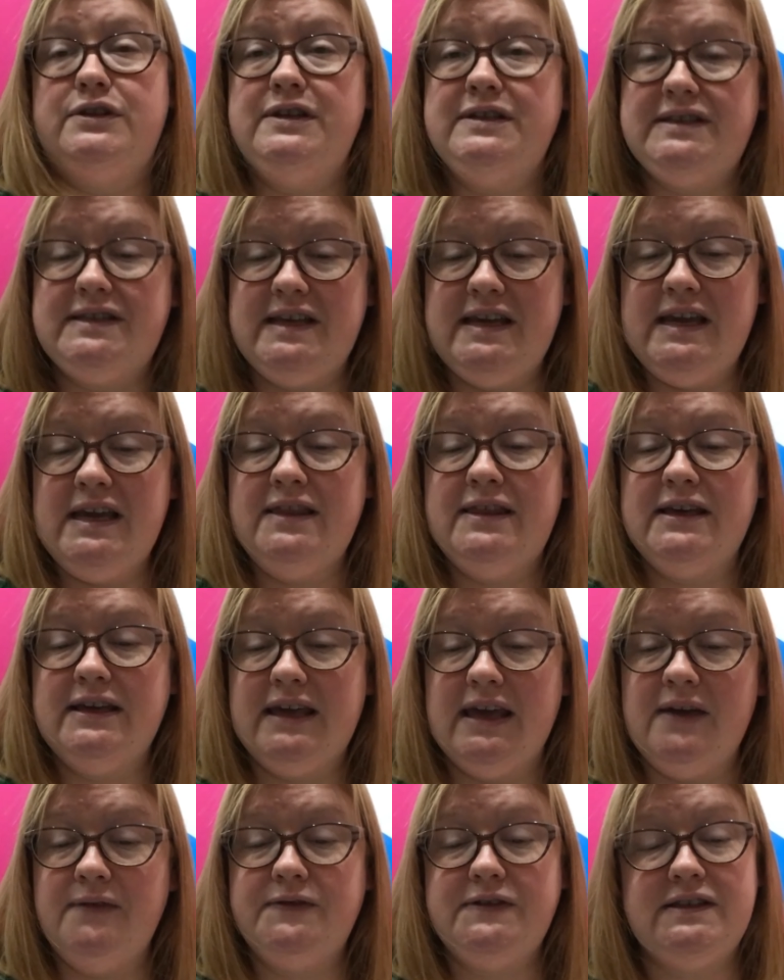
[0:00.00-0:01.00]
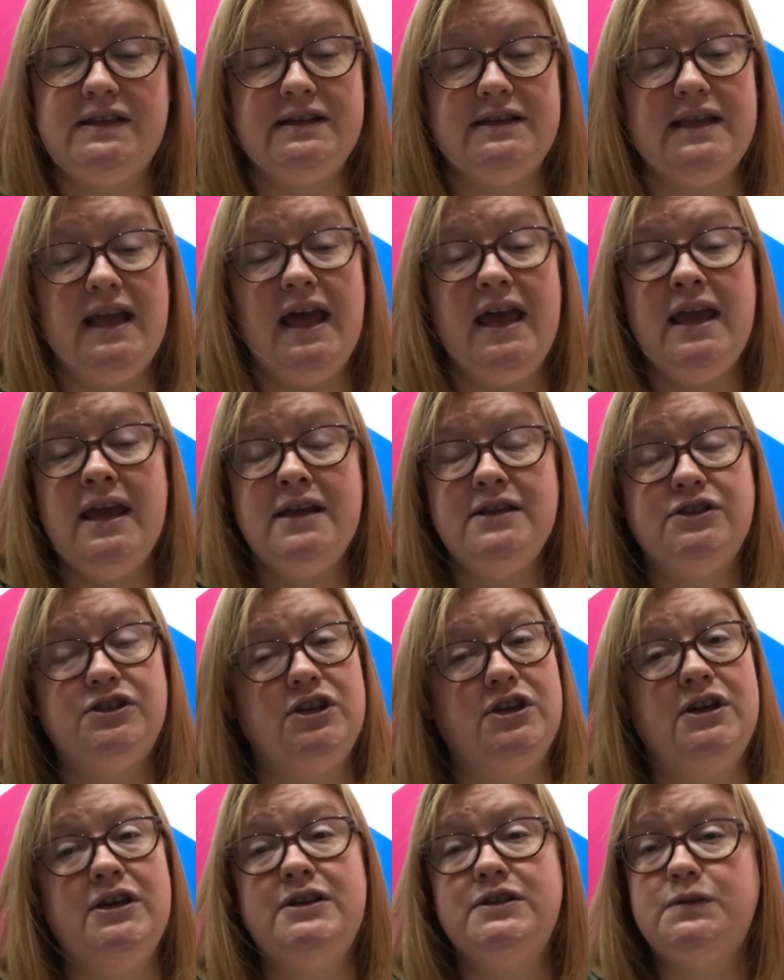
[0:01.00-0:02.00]
To see the gifts that
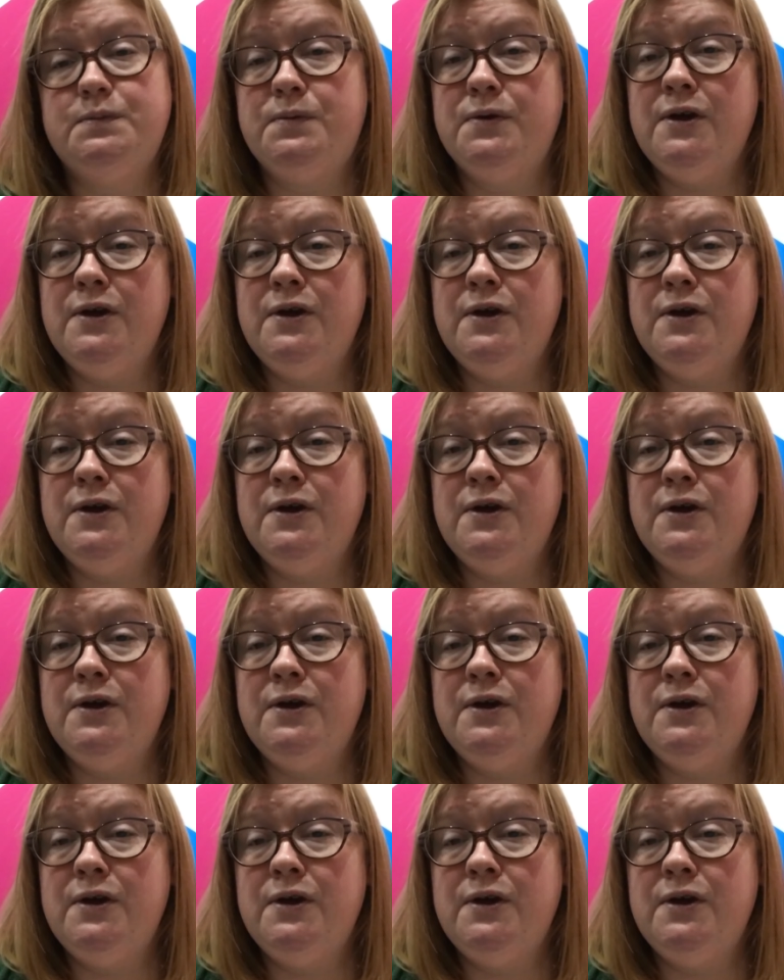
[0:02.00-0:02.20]
nature's